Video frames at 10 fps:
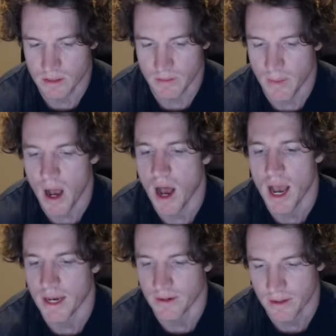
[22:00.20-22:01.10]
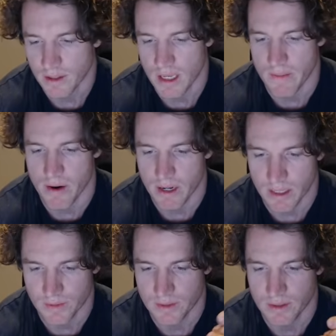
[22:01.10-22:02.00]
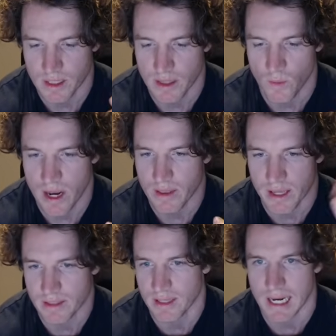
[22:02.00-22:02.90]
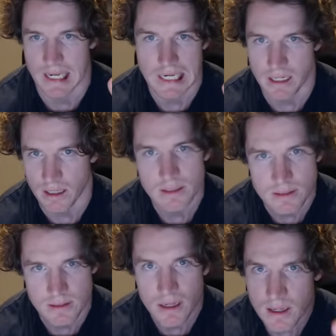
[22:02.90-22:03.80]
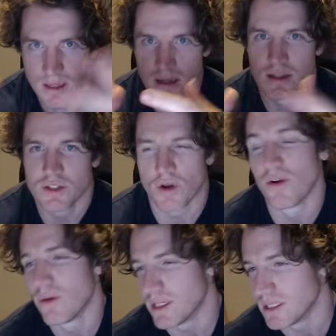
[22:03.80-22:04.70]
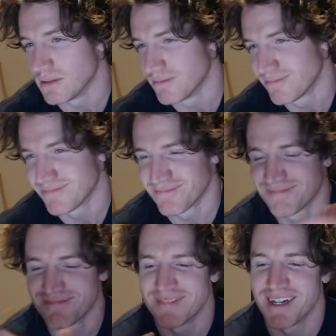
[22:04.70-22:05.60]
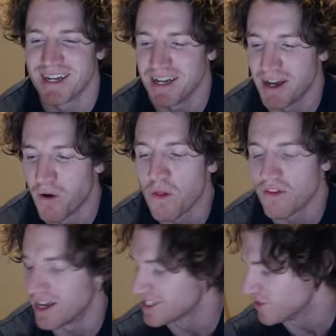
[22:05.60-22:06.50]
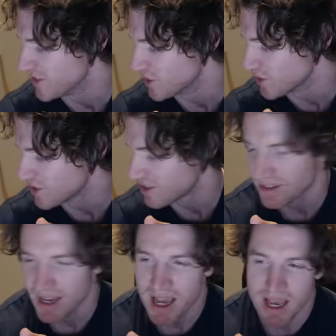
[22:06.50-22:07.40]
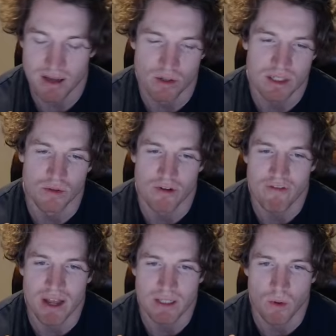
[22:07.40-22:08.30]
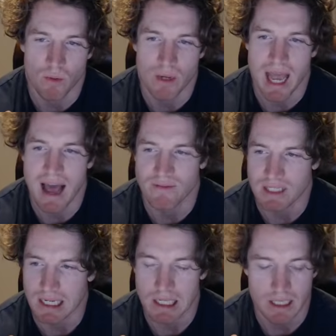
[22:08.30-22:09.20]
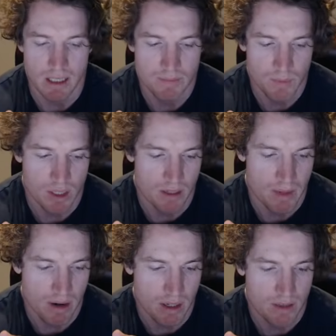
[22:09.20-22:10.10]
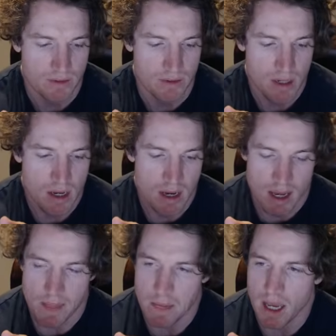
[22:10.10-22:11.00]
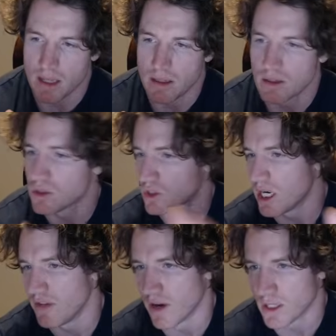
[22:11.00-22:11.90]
behind the Americans in the way that they lead us. So in all of our self-interests, it will still reflect what we have as a leader, the Americans. And so JD Vance,